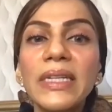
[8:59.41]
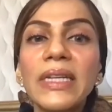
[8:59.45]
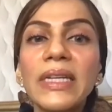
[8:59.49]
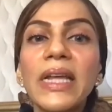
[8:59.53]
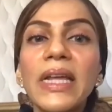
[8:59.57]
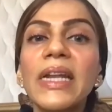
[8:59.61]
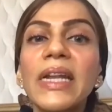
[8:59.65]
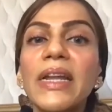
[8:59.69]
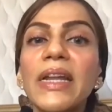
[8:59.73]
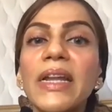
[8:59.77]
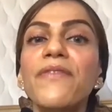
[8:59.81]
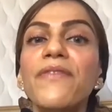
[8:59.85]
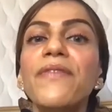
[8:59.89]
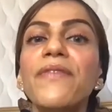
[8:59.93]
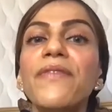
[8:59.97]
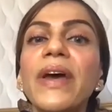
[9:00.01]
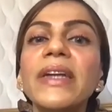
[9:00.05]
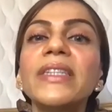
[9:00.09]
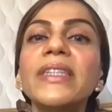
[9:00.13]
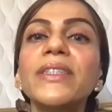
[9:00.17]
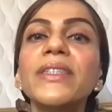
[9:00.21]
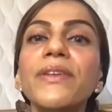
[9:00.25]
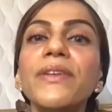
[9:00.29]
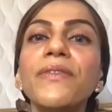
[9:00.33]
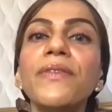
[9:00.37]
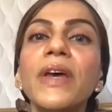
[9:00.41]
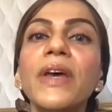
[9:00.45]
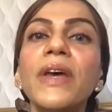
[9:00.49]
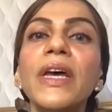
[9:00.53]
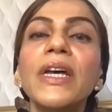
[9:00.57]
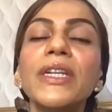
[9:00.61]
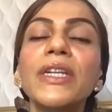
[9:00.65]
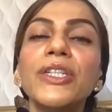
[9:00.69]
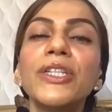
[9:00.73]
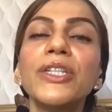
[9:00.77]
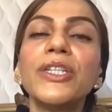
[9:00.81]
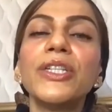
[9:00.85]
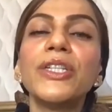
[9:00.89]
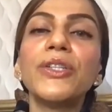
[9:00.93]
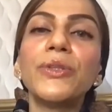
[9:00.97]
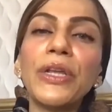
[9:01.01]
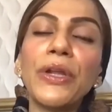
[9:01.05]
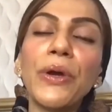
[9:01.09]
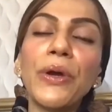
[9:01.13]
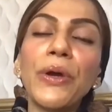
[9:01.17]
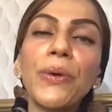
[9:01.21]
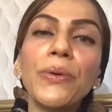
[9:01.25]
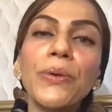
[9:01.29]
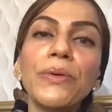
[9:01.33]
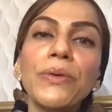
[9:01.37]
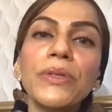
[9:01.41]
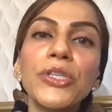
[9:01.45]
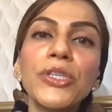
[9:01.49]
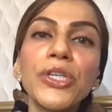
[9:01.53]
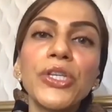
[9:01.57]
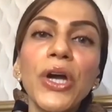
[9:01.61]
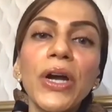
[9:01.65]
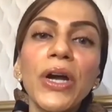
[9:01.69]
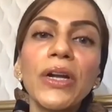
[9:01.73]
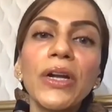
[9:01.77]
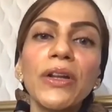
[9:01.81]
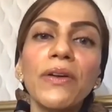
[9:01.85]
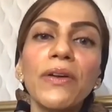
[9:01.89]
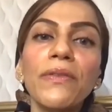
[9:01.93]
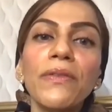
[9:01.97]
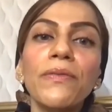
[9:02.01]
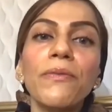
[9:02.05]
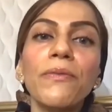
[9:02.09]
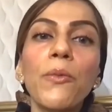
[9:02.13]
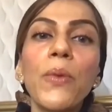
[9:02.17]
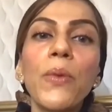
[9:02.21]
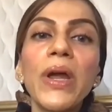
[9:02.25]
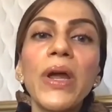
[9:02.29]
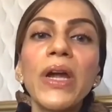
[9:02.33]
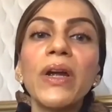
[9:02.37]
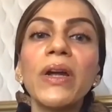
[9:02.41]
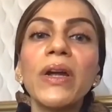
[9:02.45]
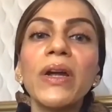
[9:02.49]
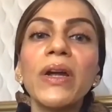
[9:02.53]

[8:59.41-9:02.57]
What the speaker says: an effective, chart of where